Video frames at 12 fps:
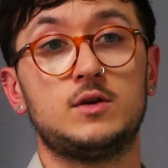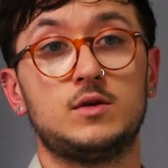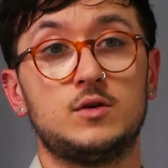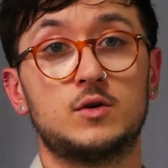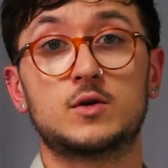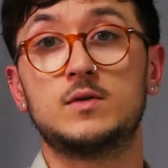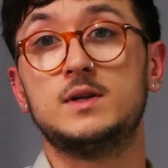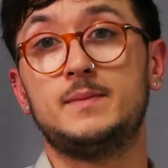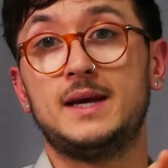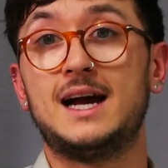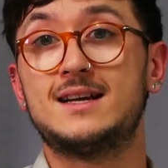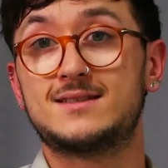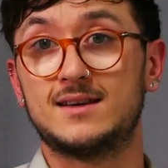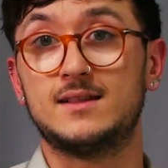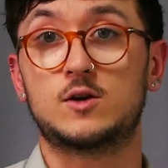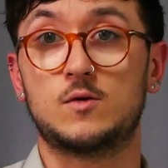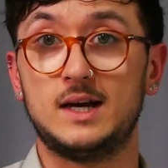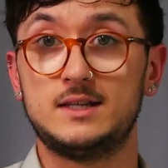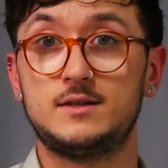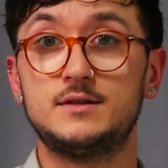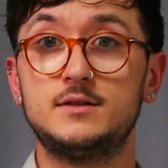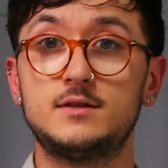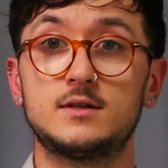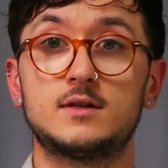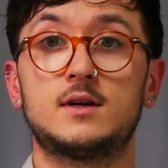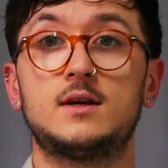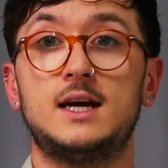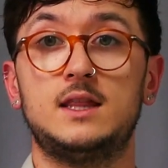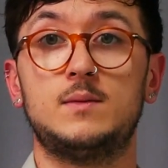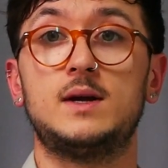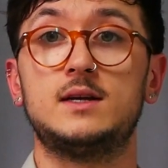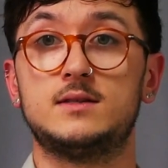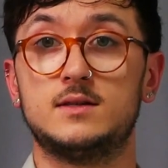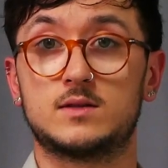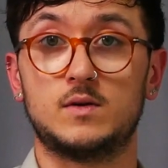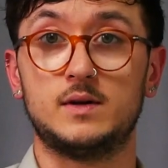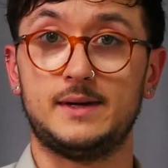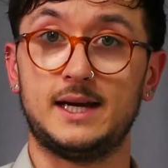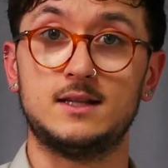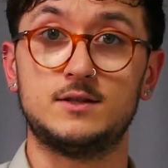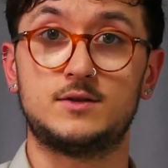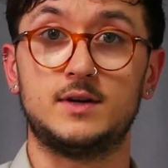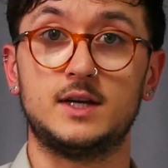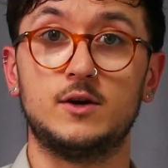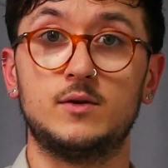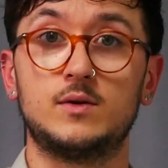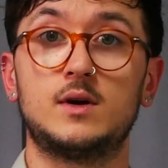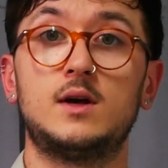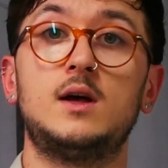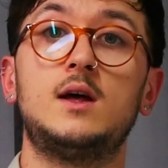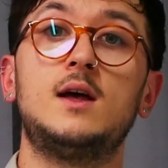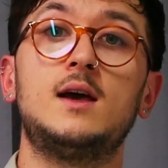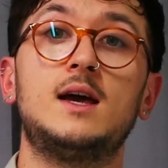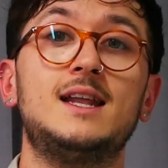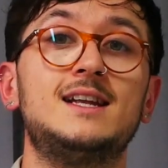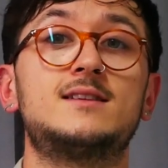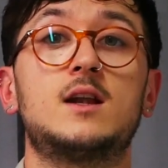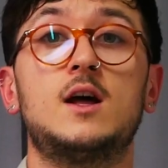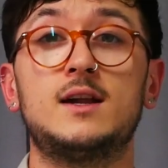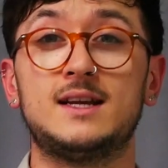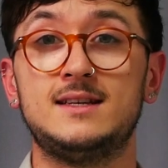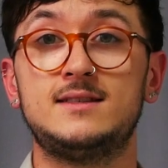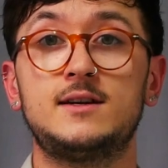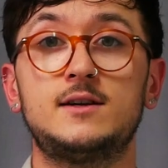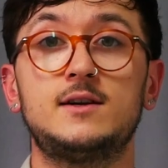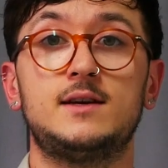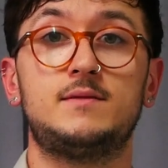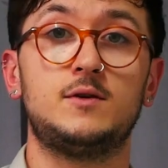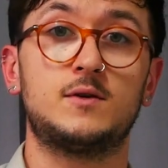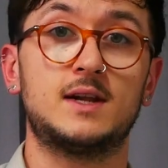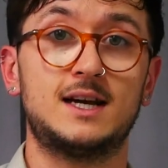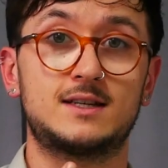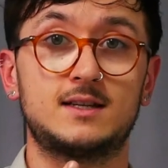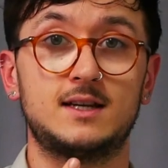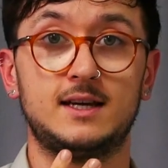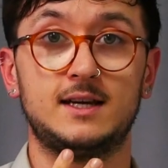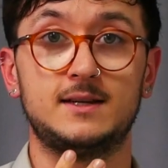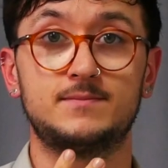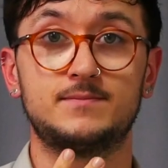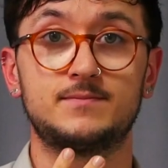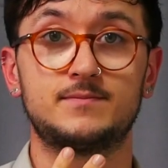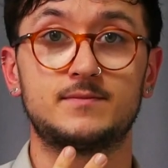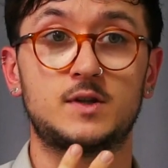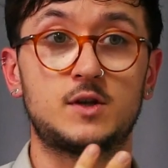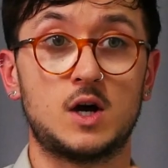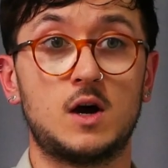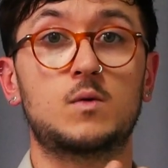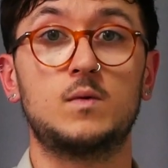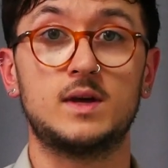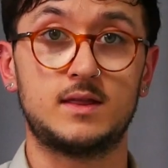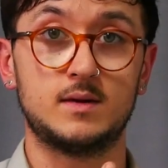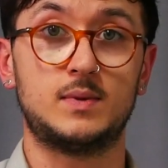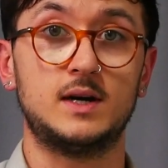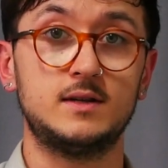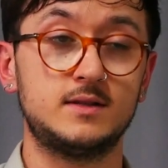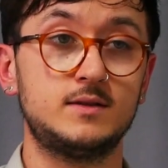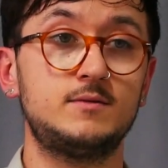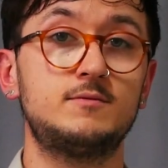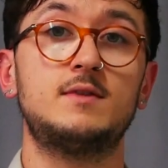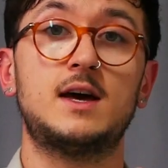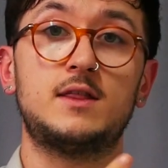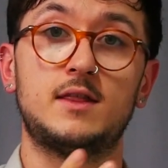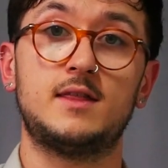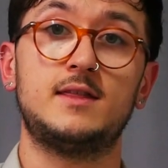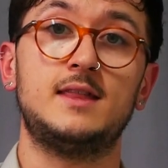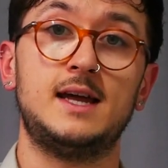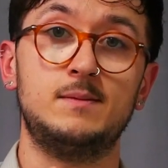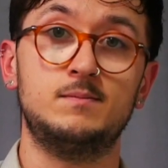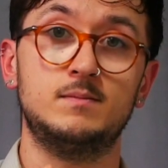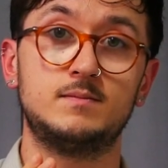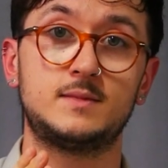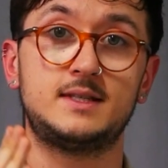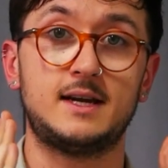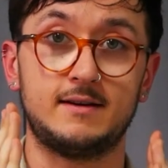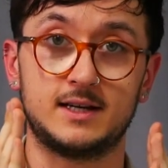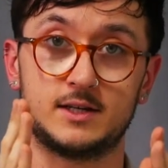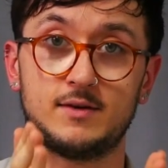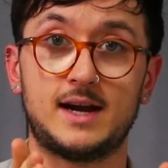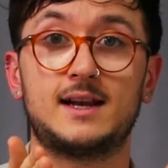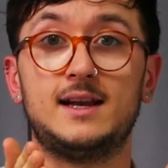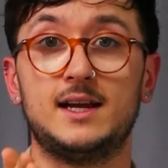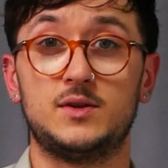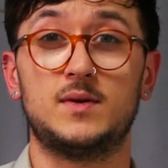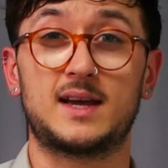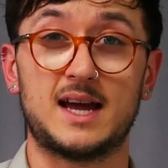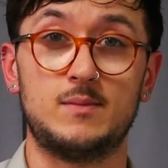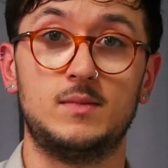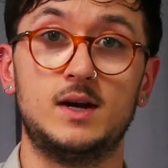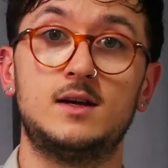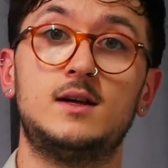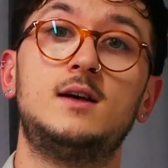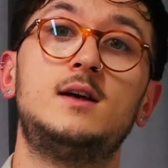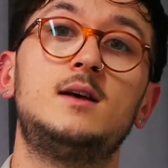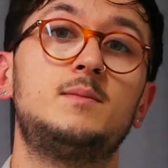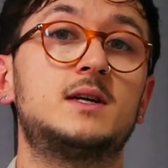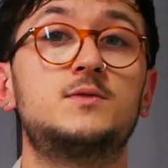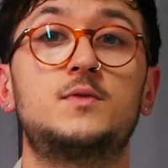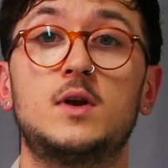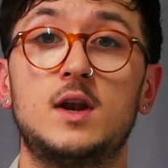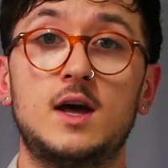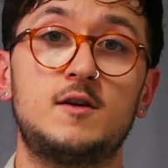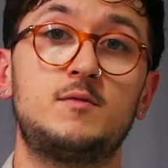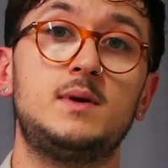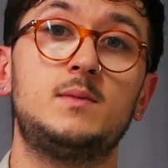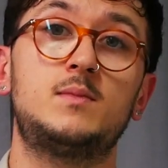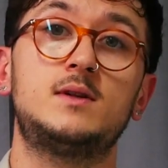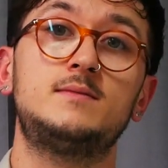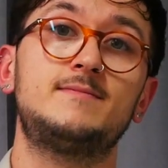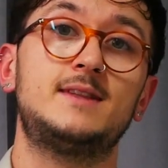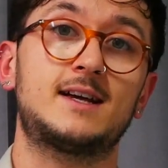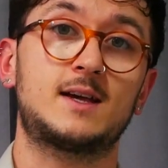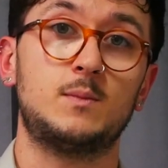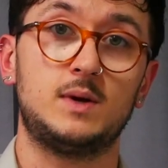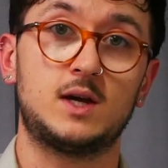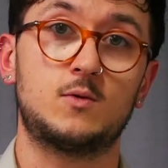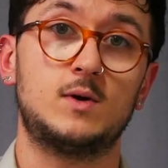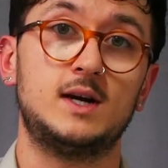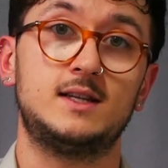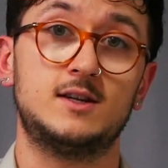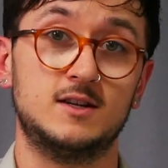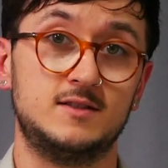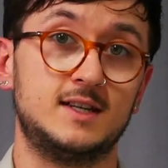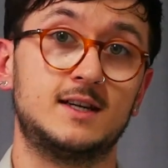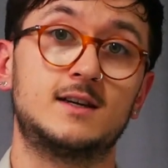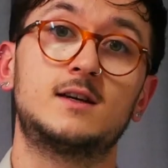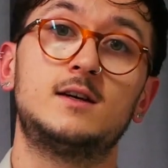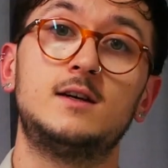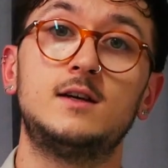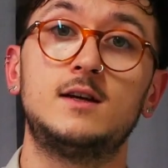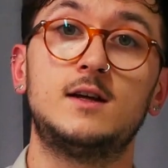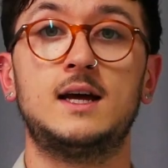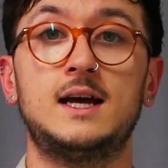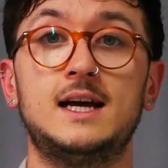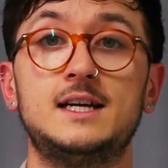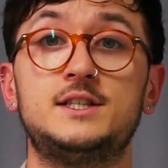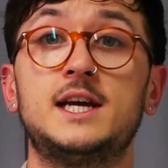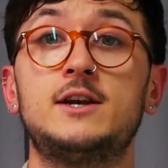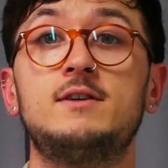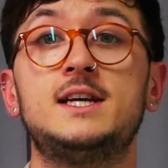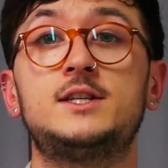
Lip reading: you're going to be asking the questions and the person is going to be answering you. And it's a lot easier if you can actually talk with the person rather than them staring directly into a camera. Because for a lot of people, that can be quite daunting. Generally